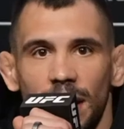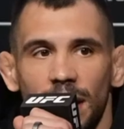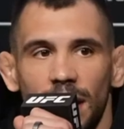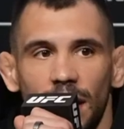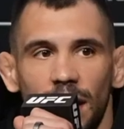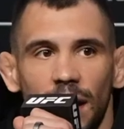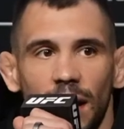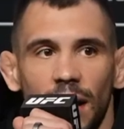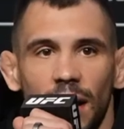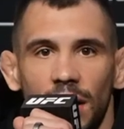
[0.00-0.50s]

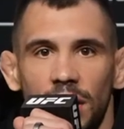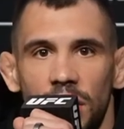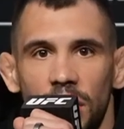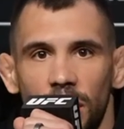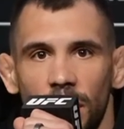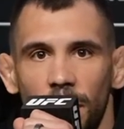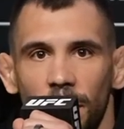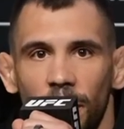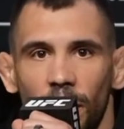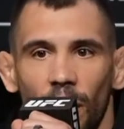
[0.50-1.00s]

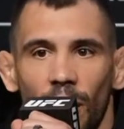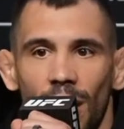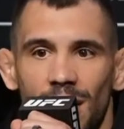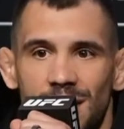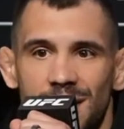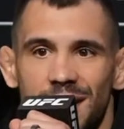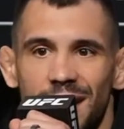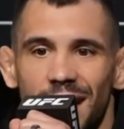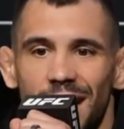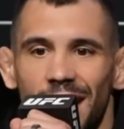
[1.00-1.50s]
Jiří
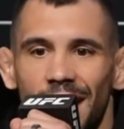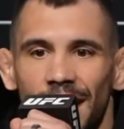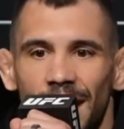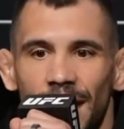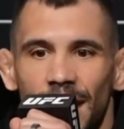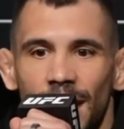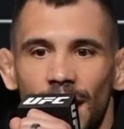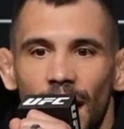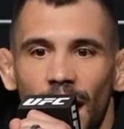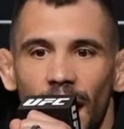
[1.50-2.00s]
Procházka,
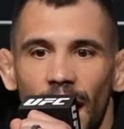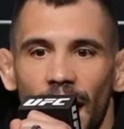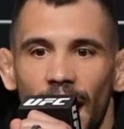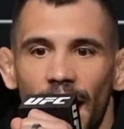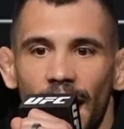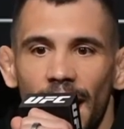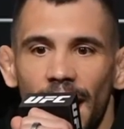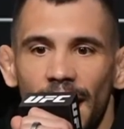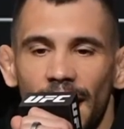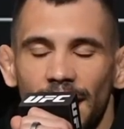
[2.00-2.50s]

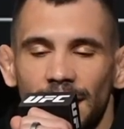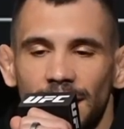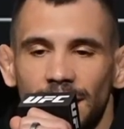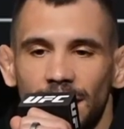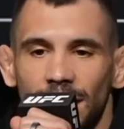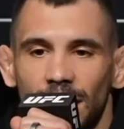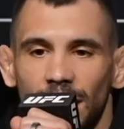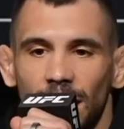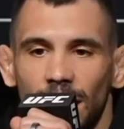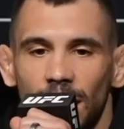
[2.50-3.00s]
and
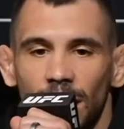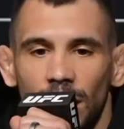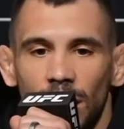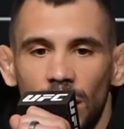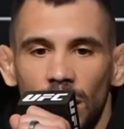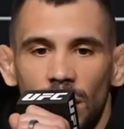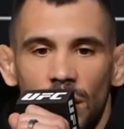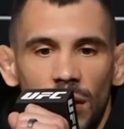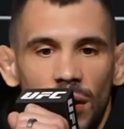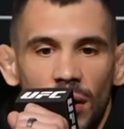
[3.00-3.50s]

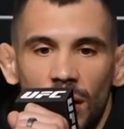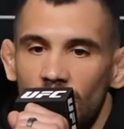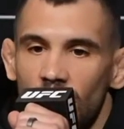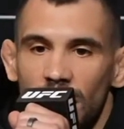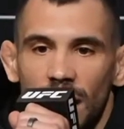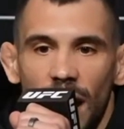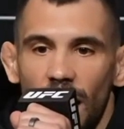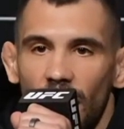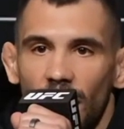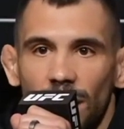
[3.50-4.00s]

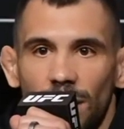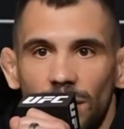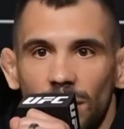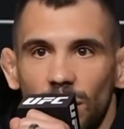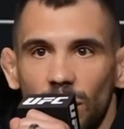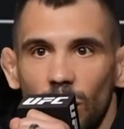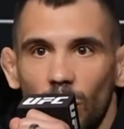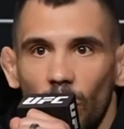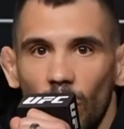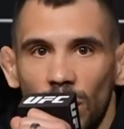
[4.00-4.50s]
yeah.
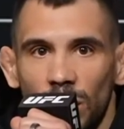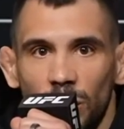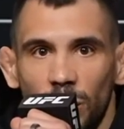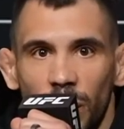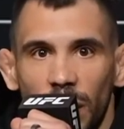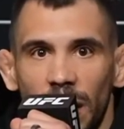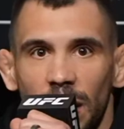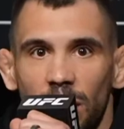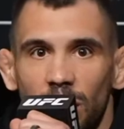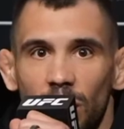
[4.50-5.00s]
Went
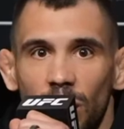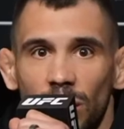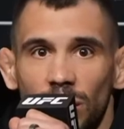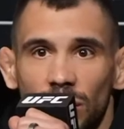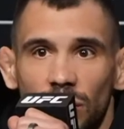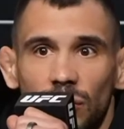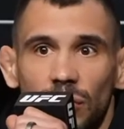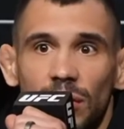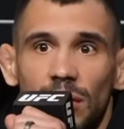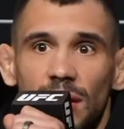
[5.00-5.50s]
really good.
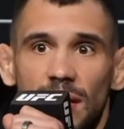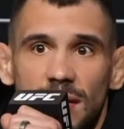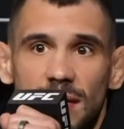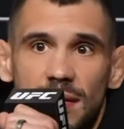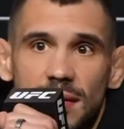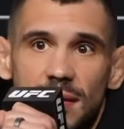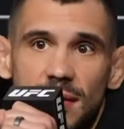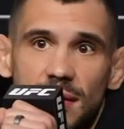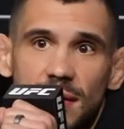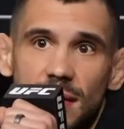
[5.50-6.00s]

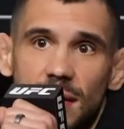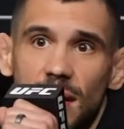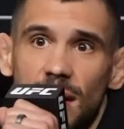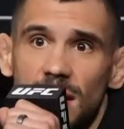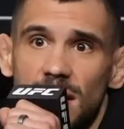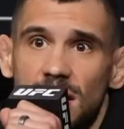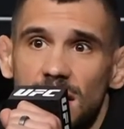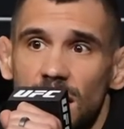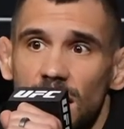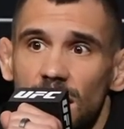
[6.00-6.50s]
This
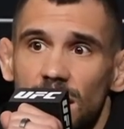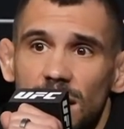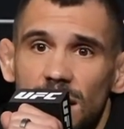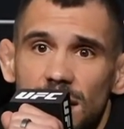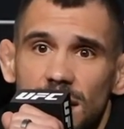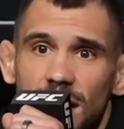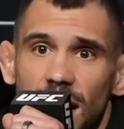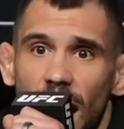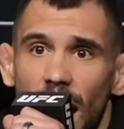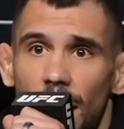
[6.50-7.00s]

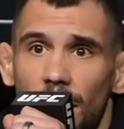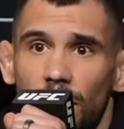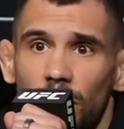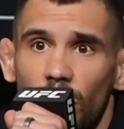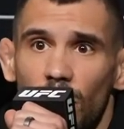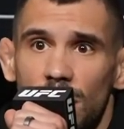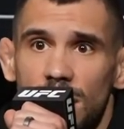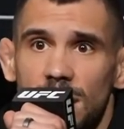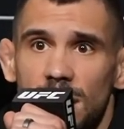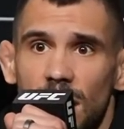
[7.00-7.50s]
camp
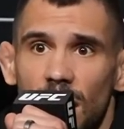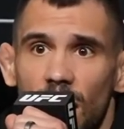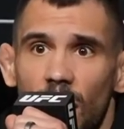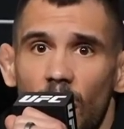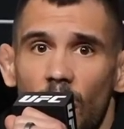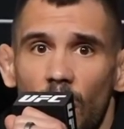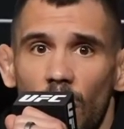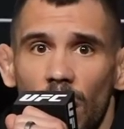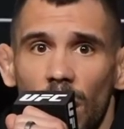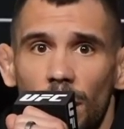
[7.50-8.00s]
was
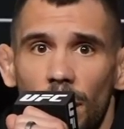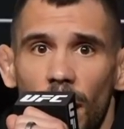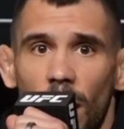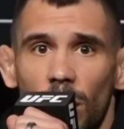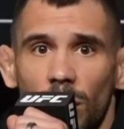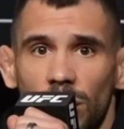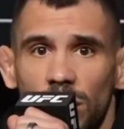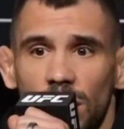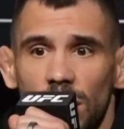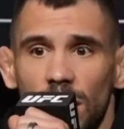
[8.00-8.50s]
all
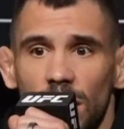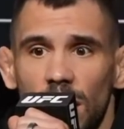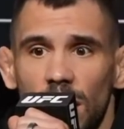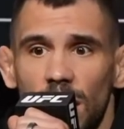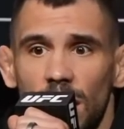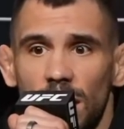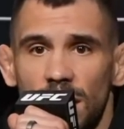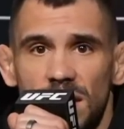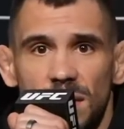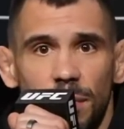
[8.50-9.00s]
about
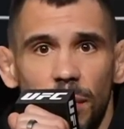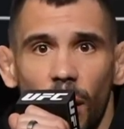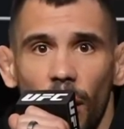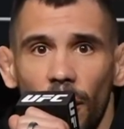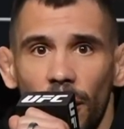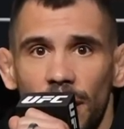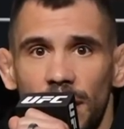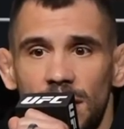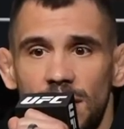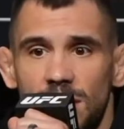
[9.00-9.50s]

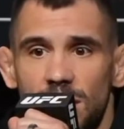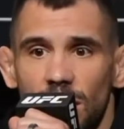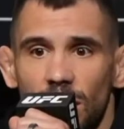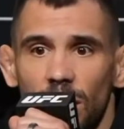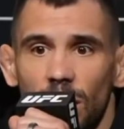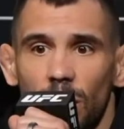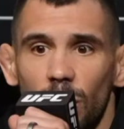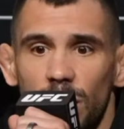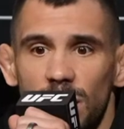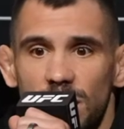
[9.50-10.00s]
sparring,
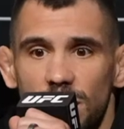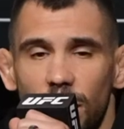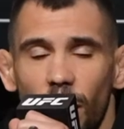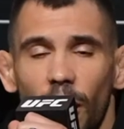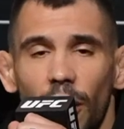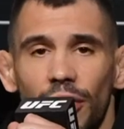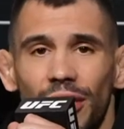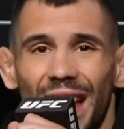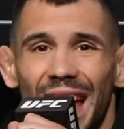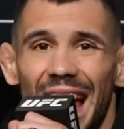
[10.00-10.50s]
so we
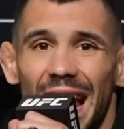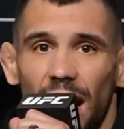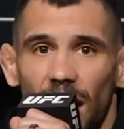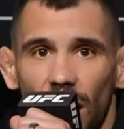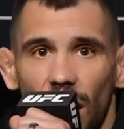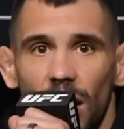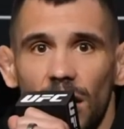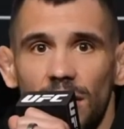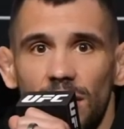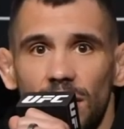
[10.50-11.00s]
sparred a
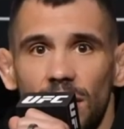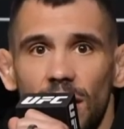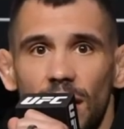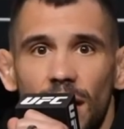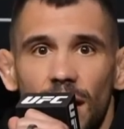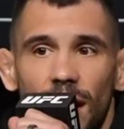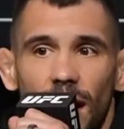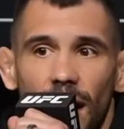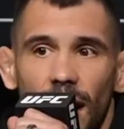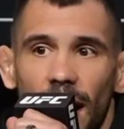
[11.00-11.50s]
lot.
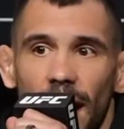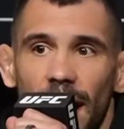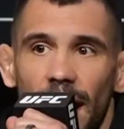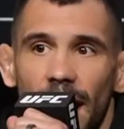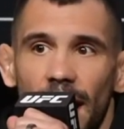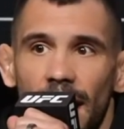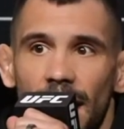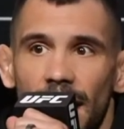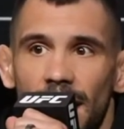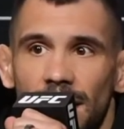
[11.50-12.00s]

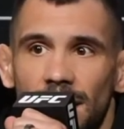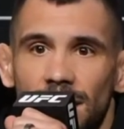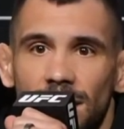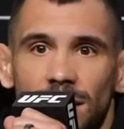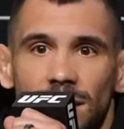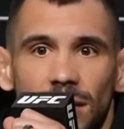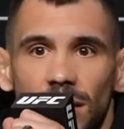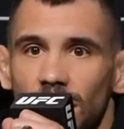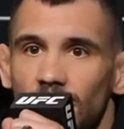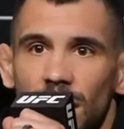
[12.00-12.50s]

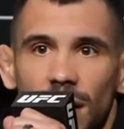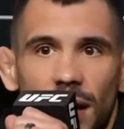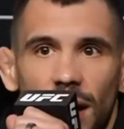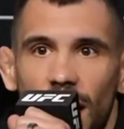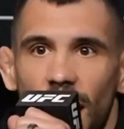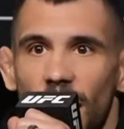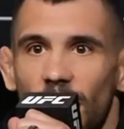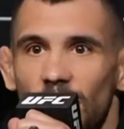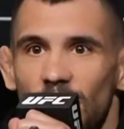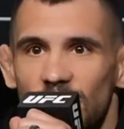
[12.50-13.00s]
And
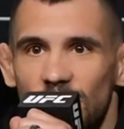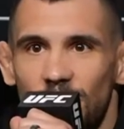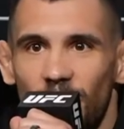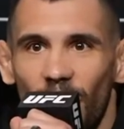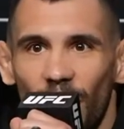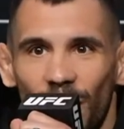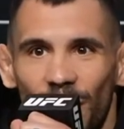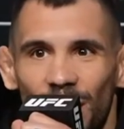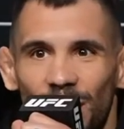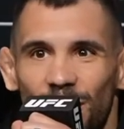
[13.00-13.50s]
air
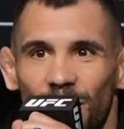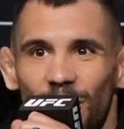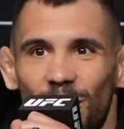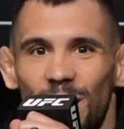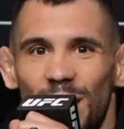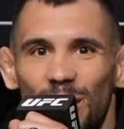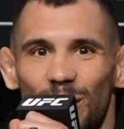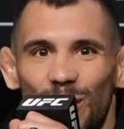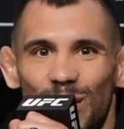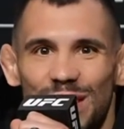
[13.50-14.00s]
sparring for
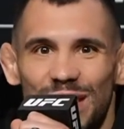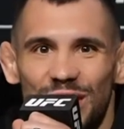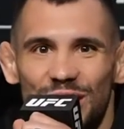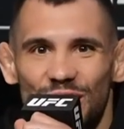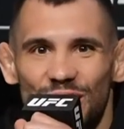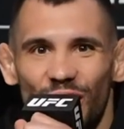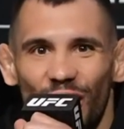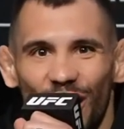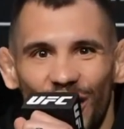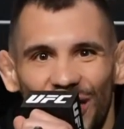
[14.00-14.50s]
me was a
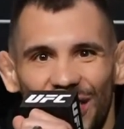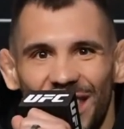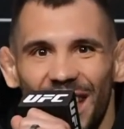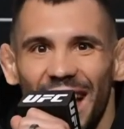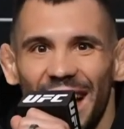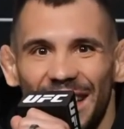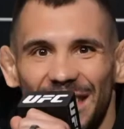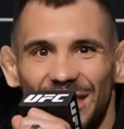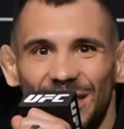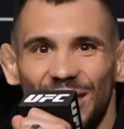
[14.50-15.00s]
shark
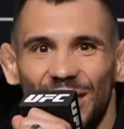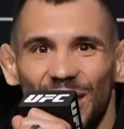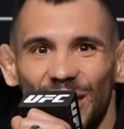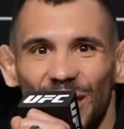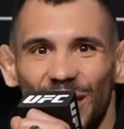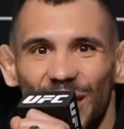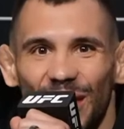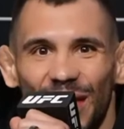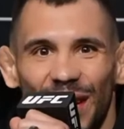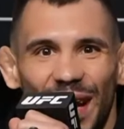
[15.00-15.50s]
tank.
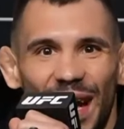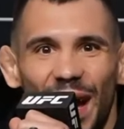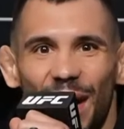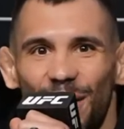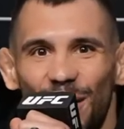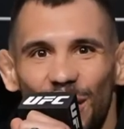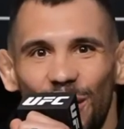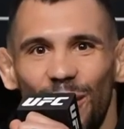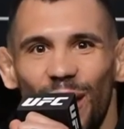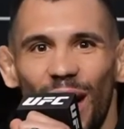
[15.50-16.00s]
So
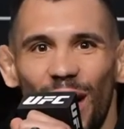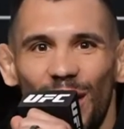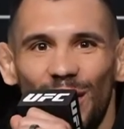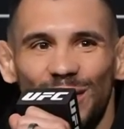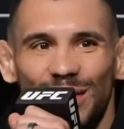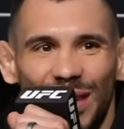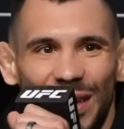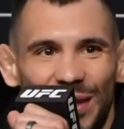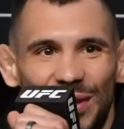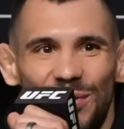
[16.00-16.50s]
every
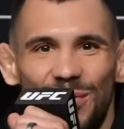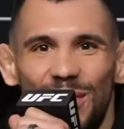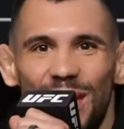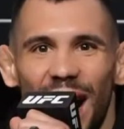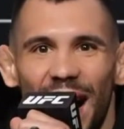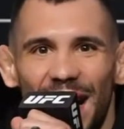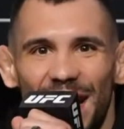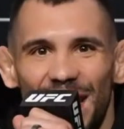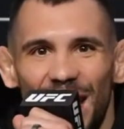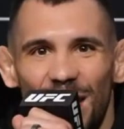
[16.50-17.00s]
round, a new
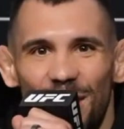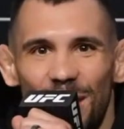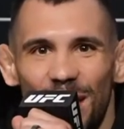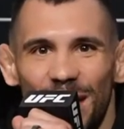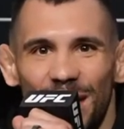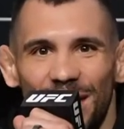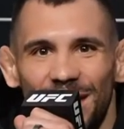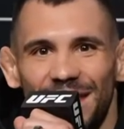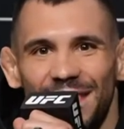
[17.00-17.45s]
guy came in.